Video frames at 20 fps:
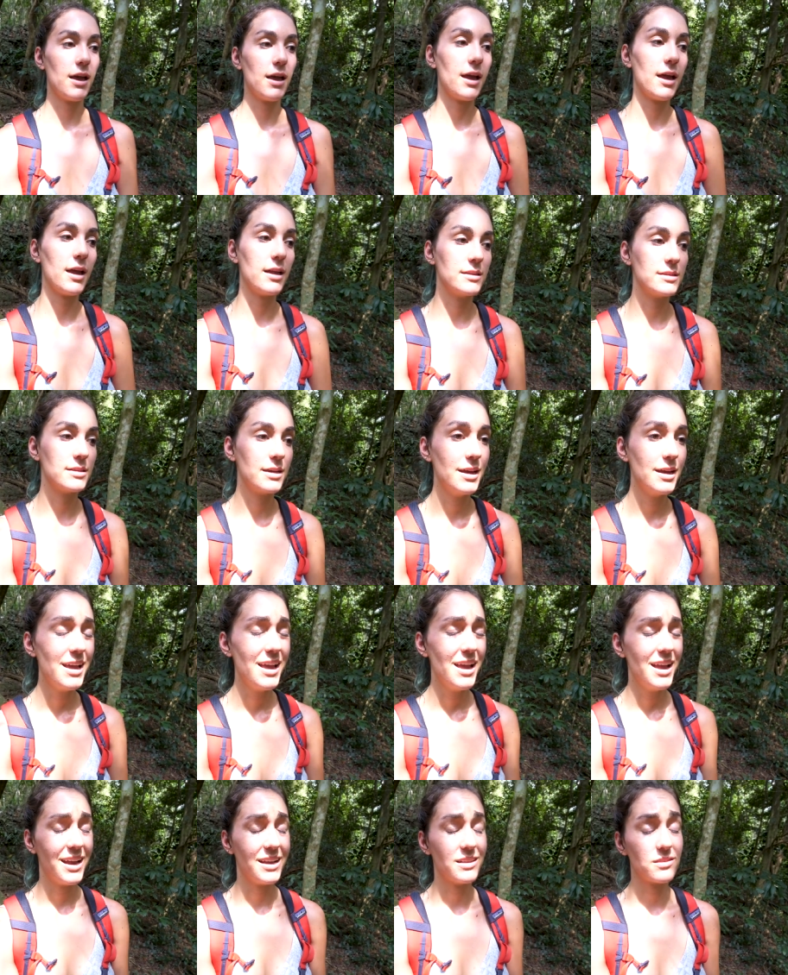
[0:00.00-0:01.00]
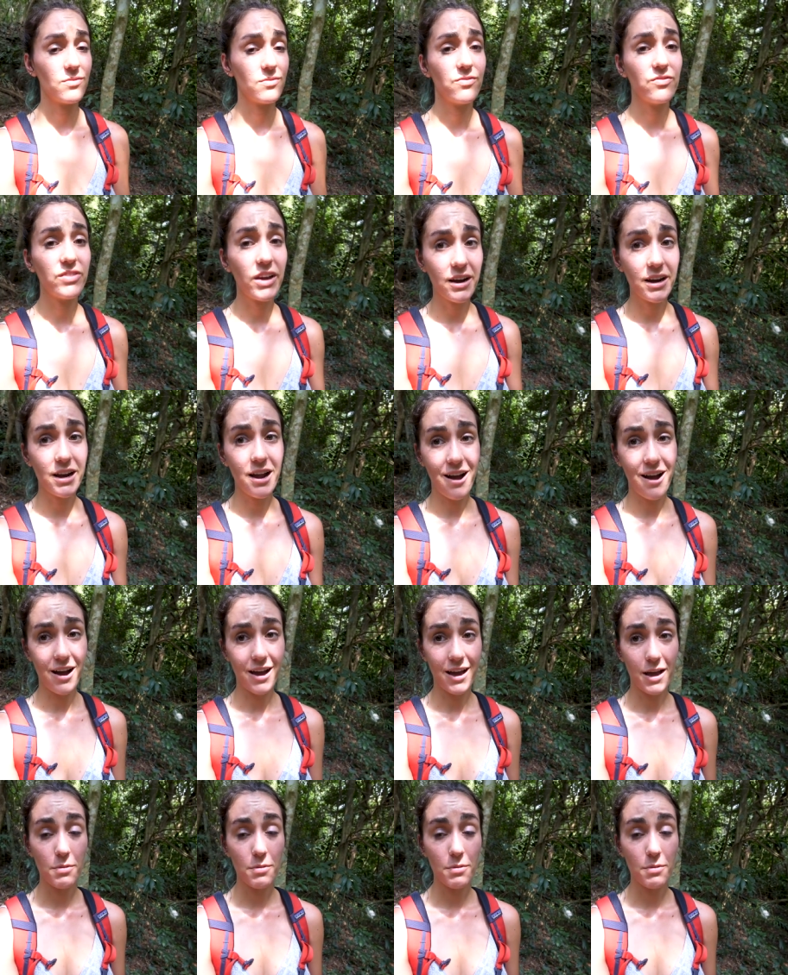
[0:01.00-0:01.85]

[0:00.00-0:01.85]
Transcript: and it's very hot.